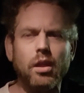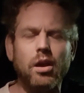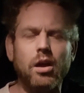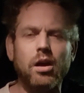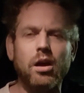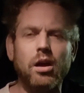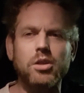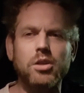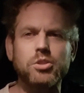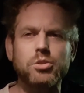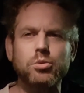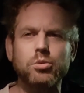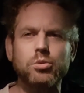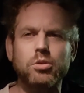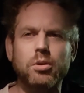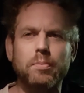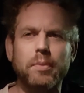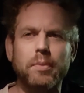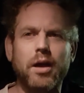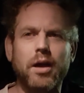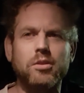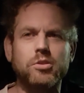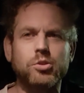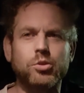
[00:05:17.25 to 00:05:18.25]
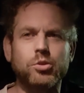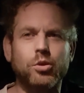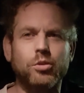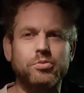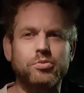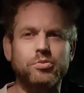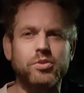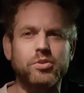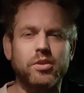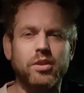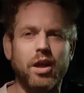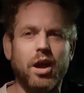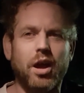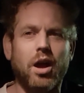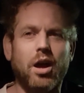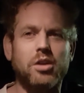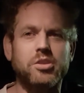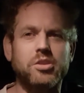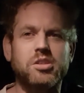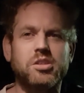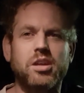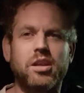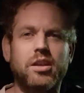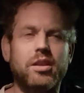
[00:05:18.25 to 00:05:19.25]
I talk about sort of
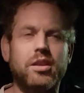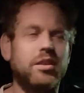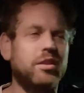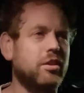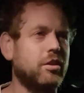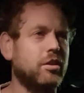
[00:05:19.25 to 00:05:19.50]
asking